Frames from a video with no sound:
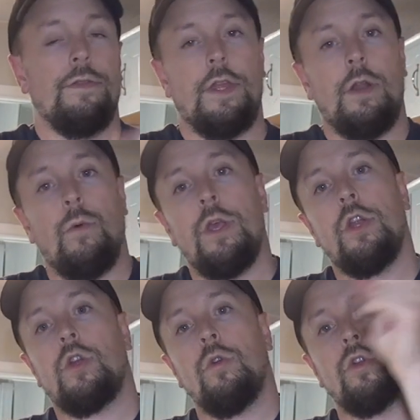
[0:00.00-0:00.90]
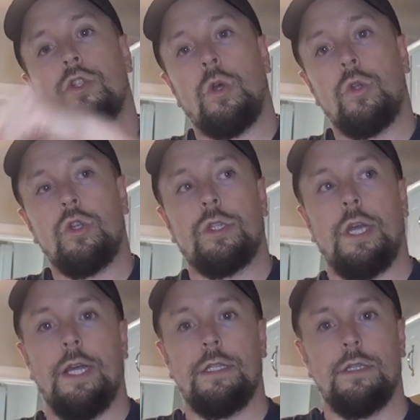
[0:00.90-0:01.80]
Then I want you to go to your social
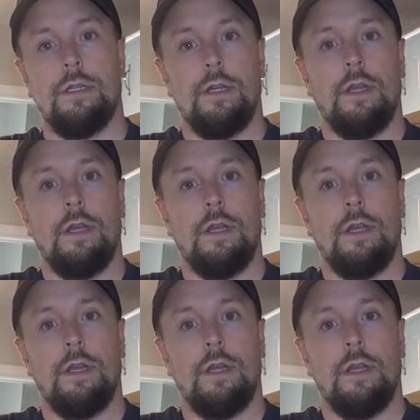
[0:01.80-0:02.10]
sites,